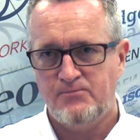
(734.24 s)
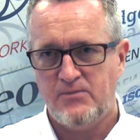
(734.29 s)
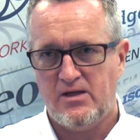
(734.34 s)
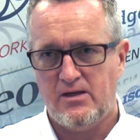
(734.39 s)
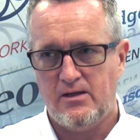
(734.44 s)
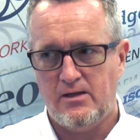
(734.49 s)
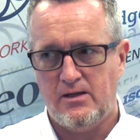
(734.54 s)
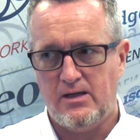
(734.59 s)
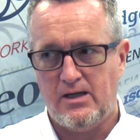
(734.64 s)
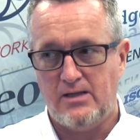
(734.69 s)

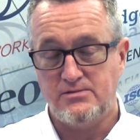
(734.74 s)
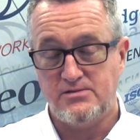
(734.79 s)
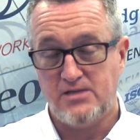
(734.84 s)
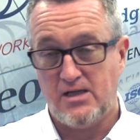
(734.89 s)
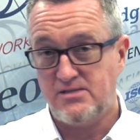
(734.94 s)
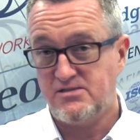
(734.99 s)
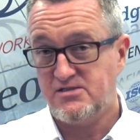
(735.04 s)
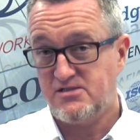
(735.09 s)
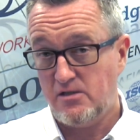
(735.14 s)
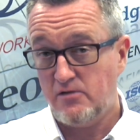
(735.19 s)

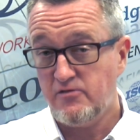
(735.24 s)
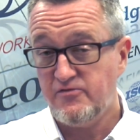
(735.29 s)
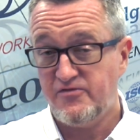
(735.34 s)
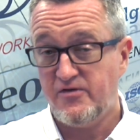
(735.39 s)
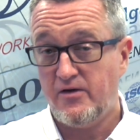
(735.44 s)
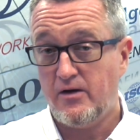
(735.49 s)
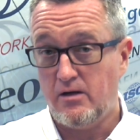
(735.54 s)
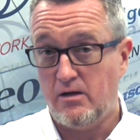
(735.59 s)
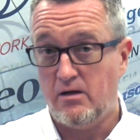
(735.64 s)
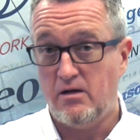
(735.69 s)
and so
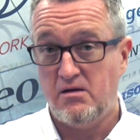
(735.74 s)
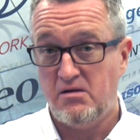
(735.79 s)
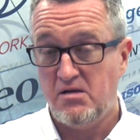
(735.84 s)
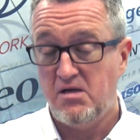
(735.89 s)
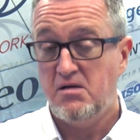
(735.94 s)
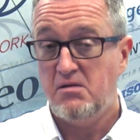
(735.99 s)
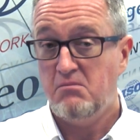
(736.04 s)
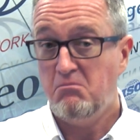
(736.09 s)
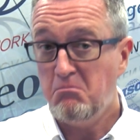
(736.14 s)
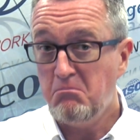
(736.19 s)
far
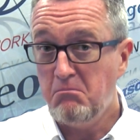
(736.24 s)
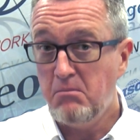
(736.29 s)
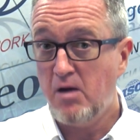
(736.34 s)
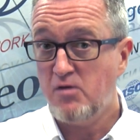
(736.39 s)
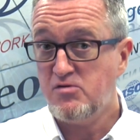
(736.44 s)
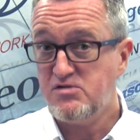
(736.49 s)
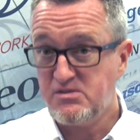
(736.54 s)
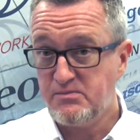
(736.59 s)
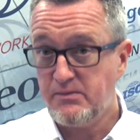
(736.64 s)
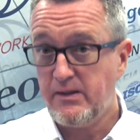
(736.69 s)

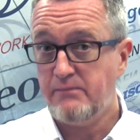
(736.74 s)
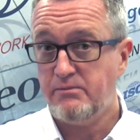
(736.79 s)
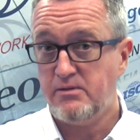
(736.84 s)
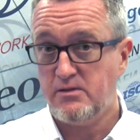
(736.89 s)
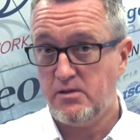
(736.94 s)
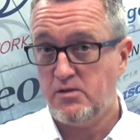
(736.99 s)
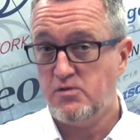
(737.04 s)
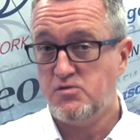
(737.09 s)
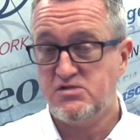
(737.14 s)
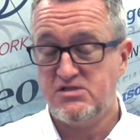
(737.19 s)
most
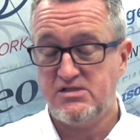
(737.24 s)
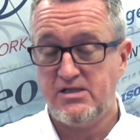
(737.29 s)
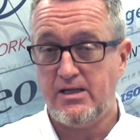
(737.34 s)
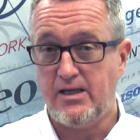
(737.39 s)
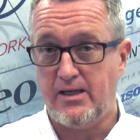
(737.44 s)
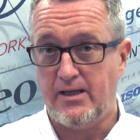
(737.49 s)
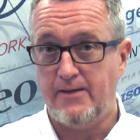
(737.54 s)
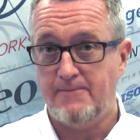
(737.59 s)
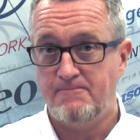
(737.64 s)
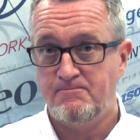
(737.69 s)
people who
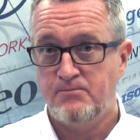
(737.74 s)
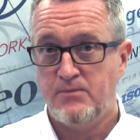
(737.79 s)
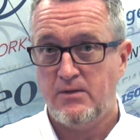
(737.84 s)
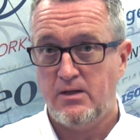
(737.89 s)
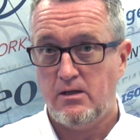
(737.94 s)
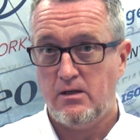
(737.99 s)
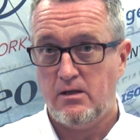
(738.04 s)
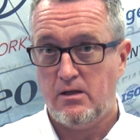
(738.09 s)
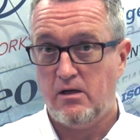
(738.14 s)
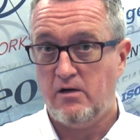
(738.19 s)
see it
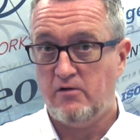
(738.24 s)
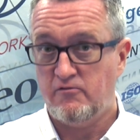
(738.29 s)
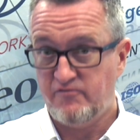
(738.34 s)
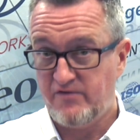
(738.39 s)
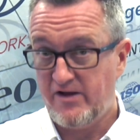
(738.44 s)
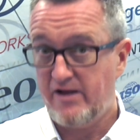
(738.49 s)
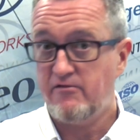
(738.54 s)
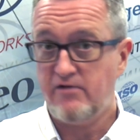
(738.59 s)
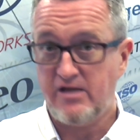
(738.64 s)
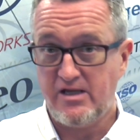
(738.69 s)
are
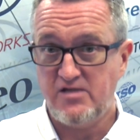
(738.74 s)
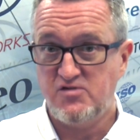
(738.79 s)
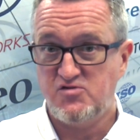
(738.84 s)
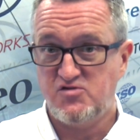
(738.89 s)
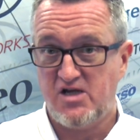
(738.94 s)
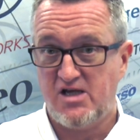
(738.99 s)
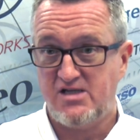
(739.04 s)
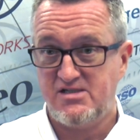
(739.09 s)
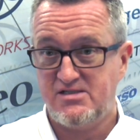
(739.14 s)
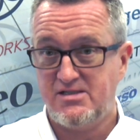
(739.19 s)
very
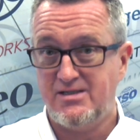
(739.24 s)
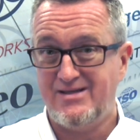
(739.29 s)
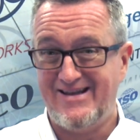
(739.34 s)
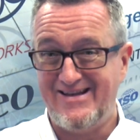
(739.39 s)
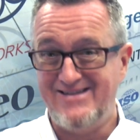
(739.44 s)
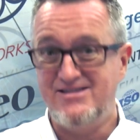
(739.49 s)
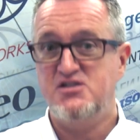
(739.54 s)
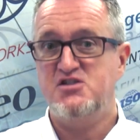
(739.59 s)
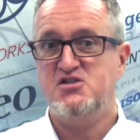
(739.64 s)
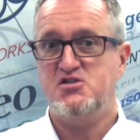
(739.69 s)
interested
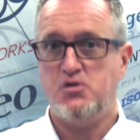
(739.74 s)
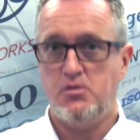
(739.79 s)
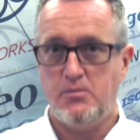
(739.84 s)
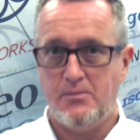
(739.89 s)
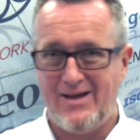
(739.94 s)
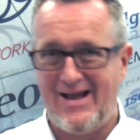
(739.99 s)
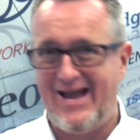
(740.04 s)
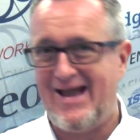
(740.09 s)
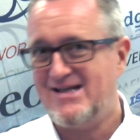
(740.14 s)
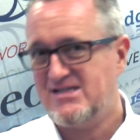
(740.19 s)
in
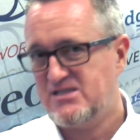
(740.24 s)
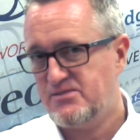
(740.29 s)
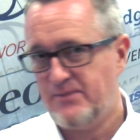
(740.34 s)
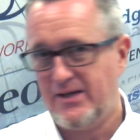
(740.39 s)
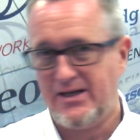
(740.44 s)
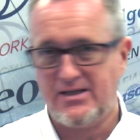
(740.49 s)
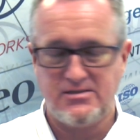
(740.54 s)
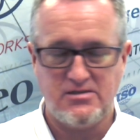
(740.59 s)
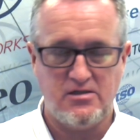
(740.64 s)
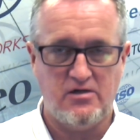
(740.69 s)
some
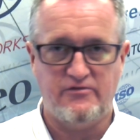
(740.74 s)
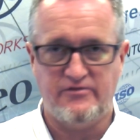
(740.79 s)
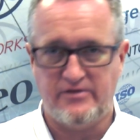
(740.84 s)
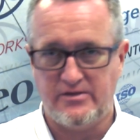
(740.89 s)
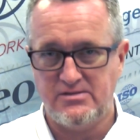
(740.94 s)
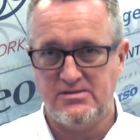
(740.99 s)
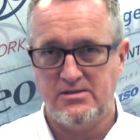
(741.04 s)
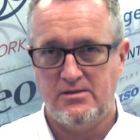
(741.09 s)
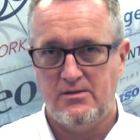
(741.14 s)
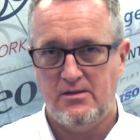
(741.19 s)
aspect of
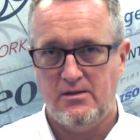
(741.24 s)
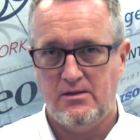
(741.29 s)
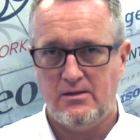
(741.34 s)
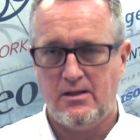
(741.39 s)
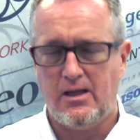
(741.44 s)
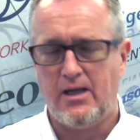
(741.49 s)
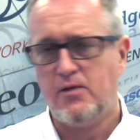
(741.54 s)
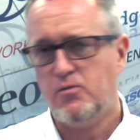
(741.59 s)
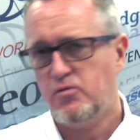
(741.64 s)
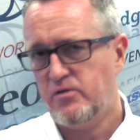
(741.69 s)
it.
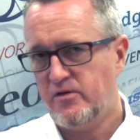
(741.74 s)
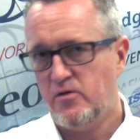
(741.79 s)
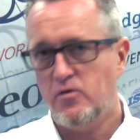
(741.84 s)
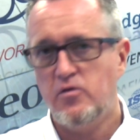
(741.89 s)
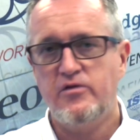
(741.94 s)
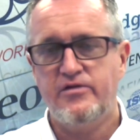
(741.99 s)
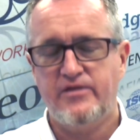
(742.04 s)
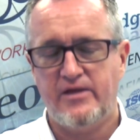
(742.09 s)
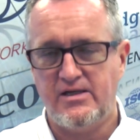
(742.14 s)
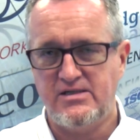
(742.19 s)
Like with
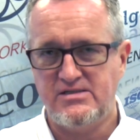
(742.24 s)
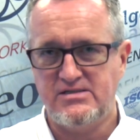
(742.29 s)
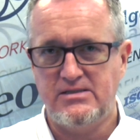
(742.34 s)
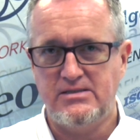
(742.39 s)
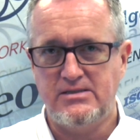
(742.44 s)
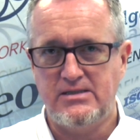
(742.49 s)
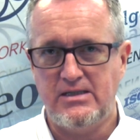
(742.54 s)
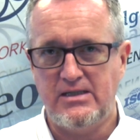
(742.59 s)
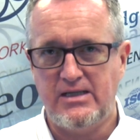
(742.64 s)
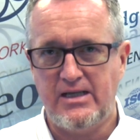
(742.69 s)
all things
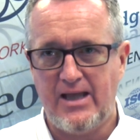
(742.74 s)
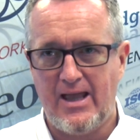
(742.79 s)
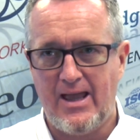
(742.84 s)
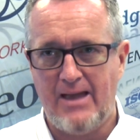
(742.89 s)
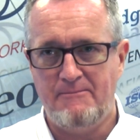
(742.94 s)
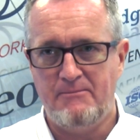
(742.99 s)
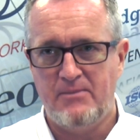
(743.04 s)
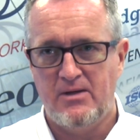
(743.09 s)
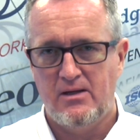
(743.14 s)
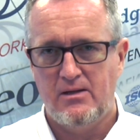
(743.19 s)
in
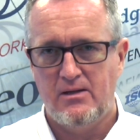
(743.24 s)
DDM,